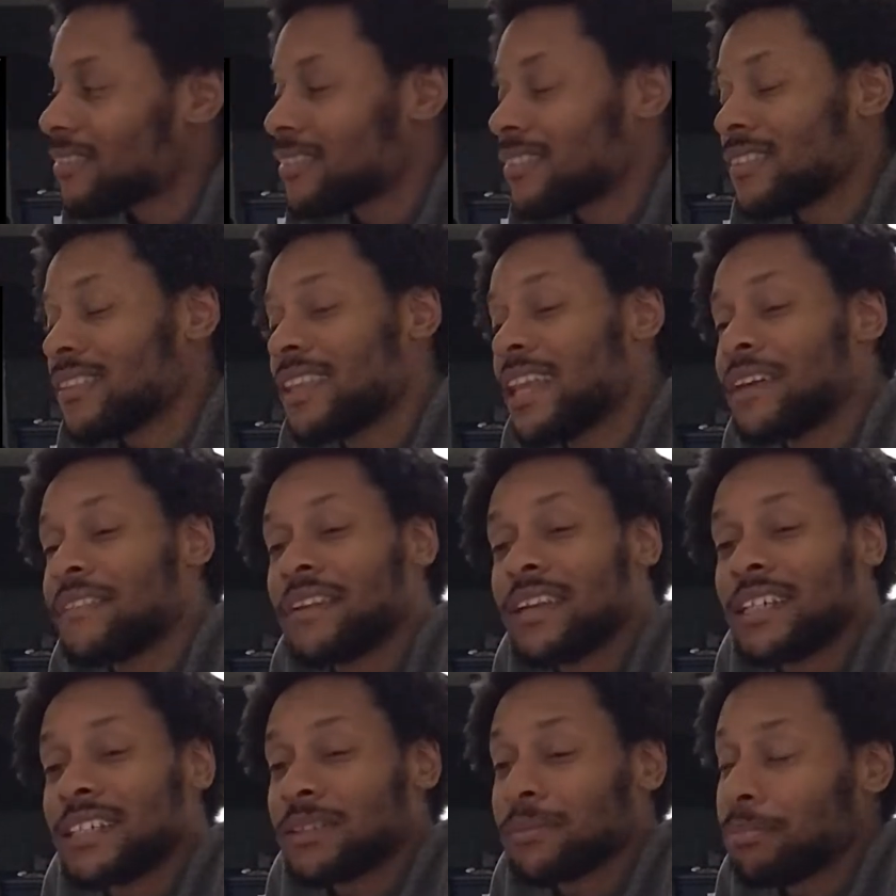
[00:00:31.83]
Never
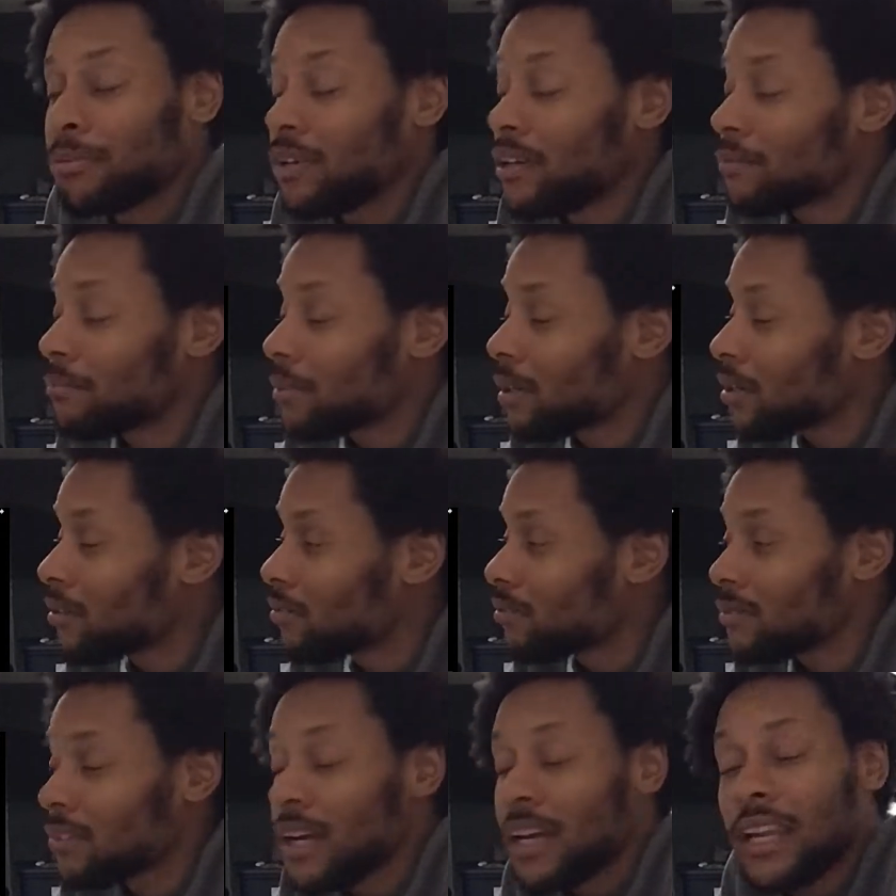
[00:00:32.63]
disappoint, bro.
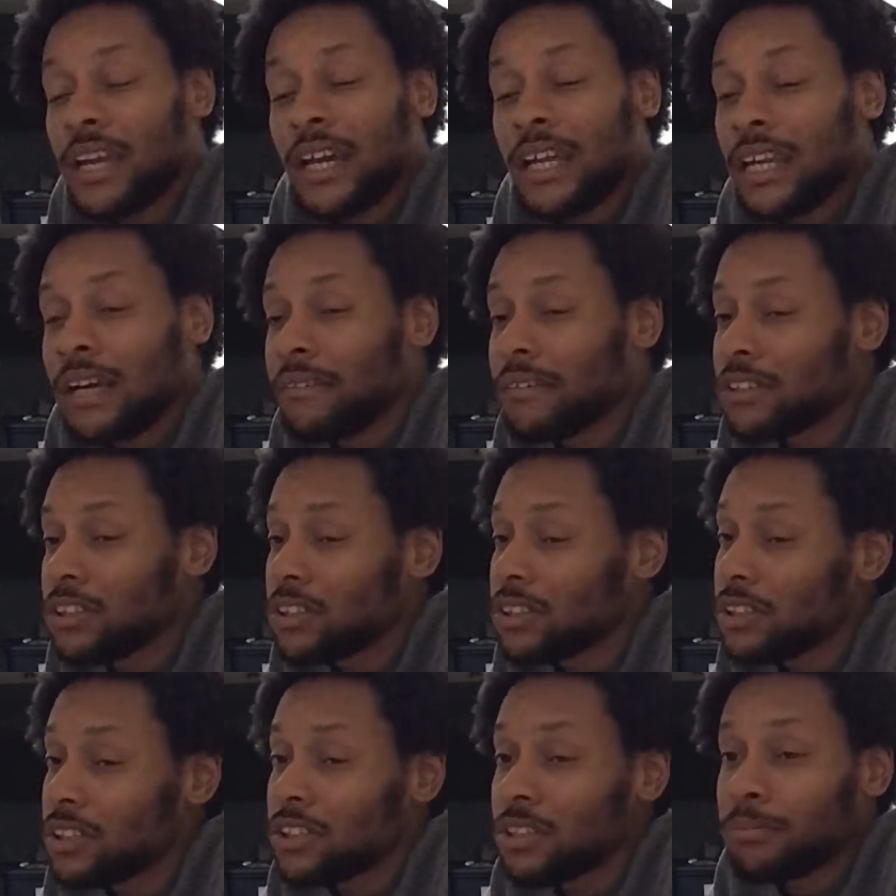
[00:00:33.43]
That nigga never
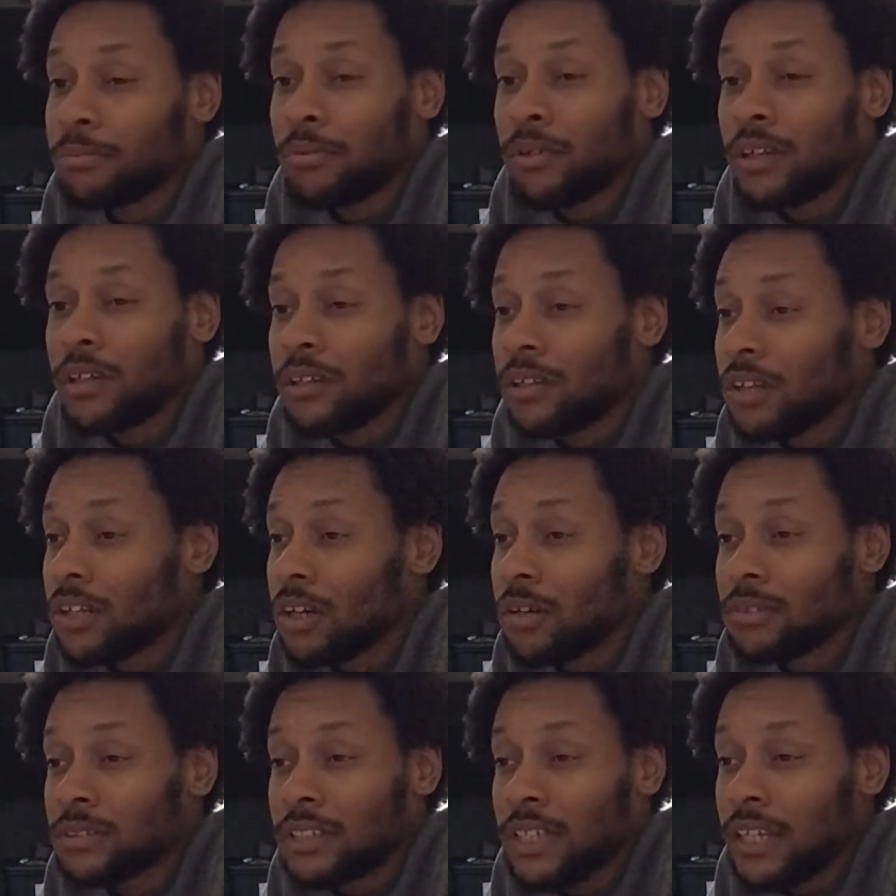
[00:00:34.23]
disappoint. You know
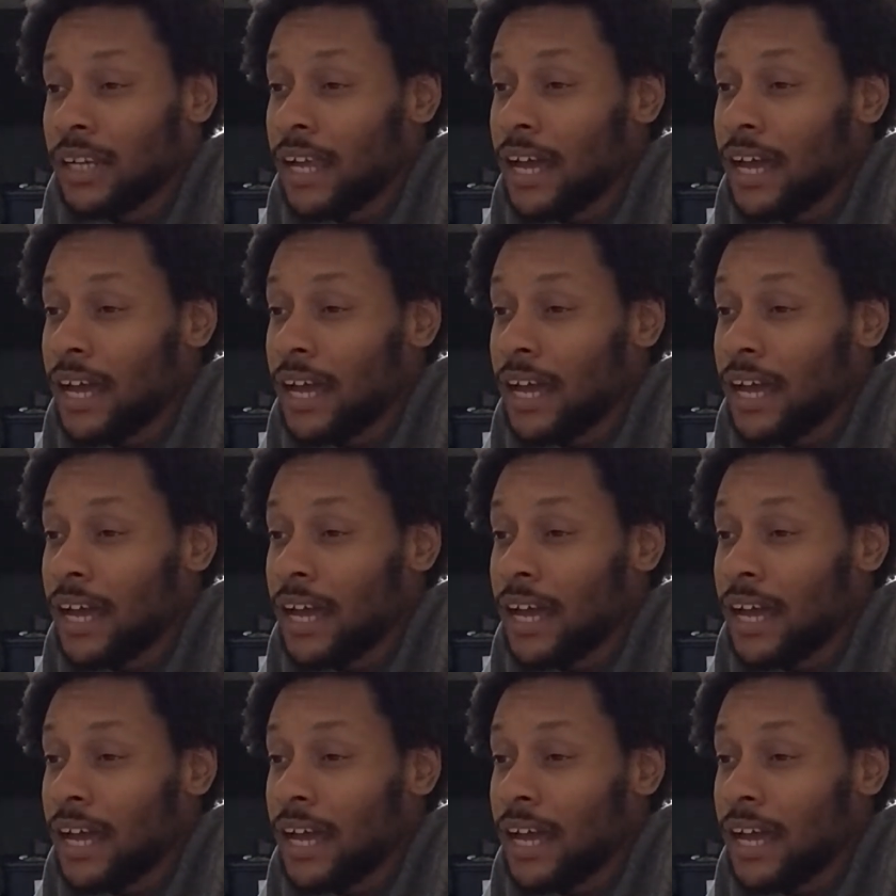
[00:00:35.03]
what I'm saying?